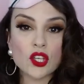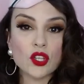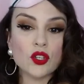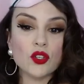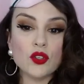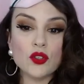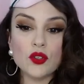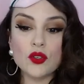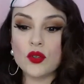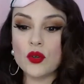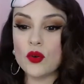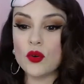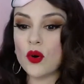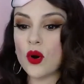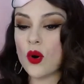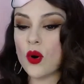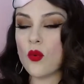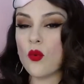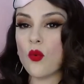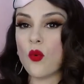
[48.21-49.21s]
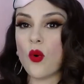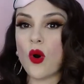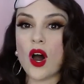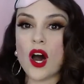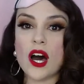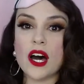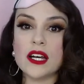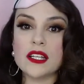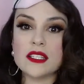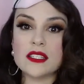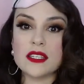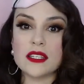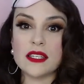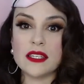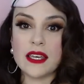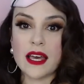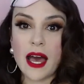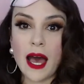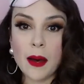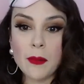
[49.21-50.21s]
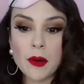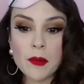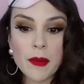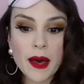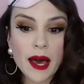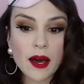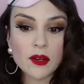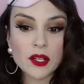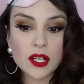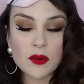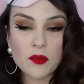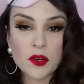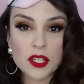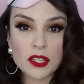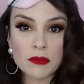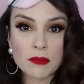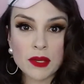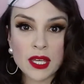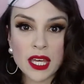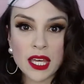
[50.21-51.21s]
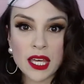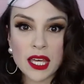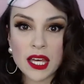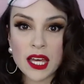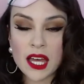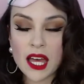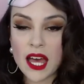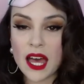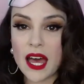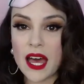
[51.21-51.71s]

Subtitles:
you want to gab about it with me,